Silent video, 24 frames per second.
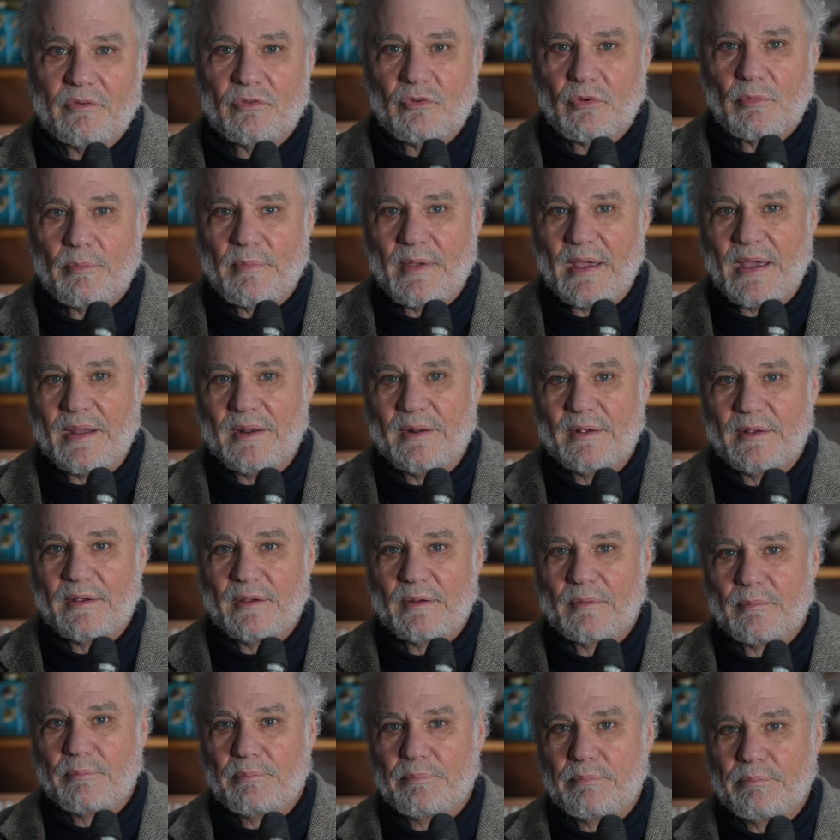Dramatic
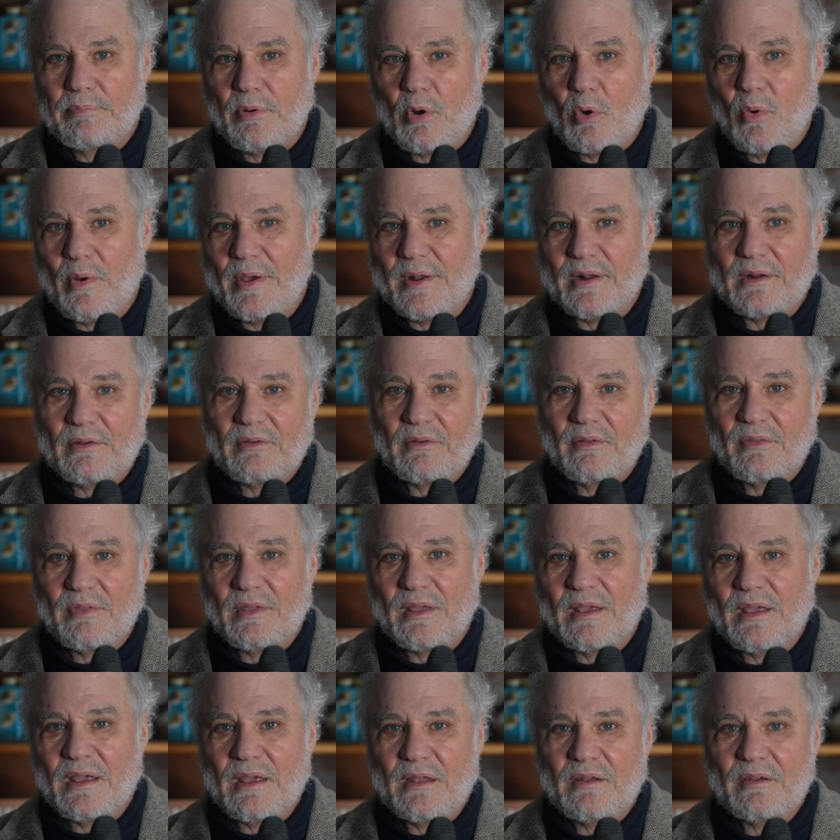and poetic to
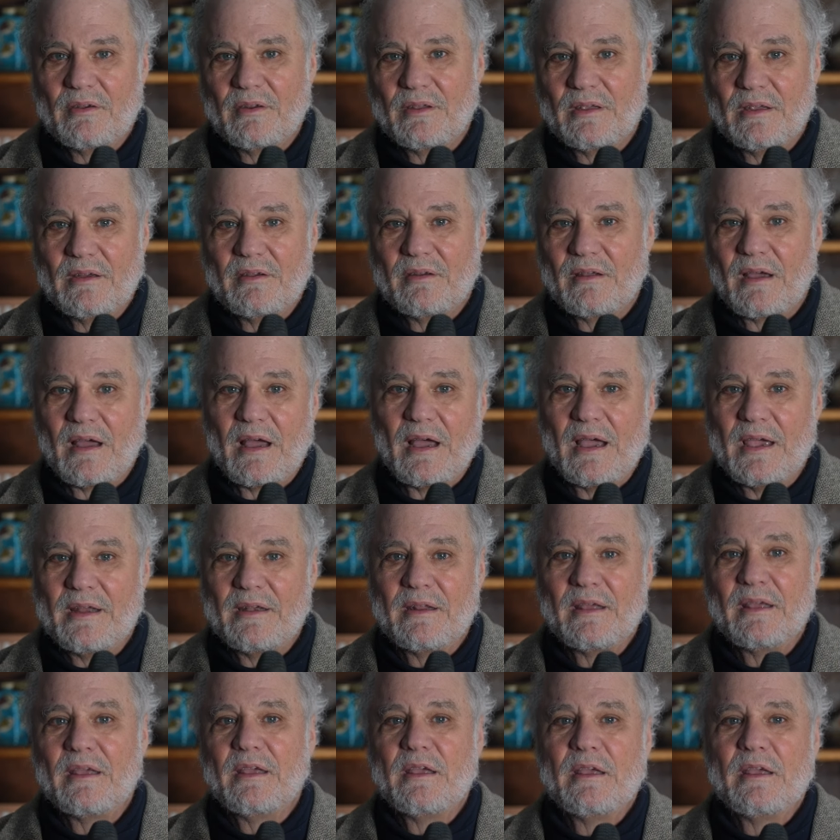the end, he died